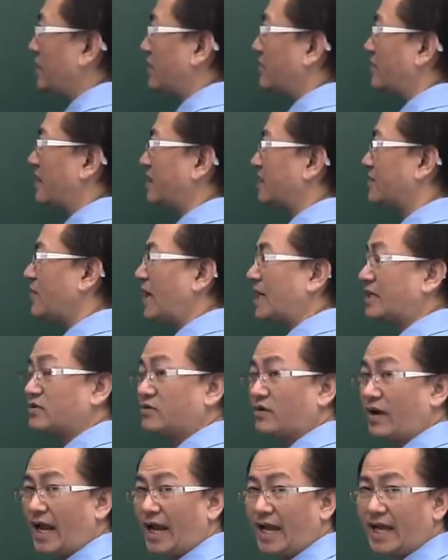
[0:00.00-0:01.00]
with respect
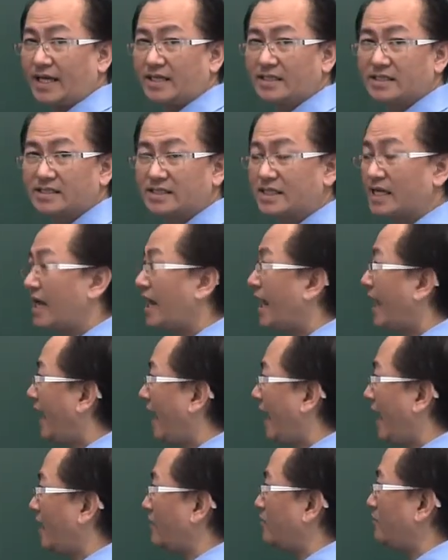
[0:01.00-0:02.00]
to x
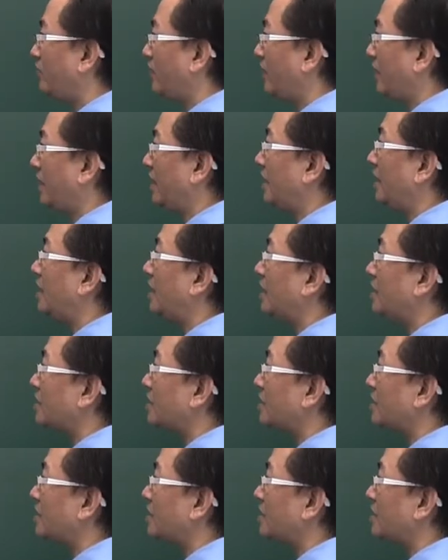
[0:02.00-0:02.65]
had been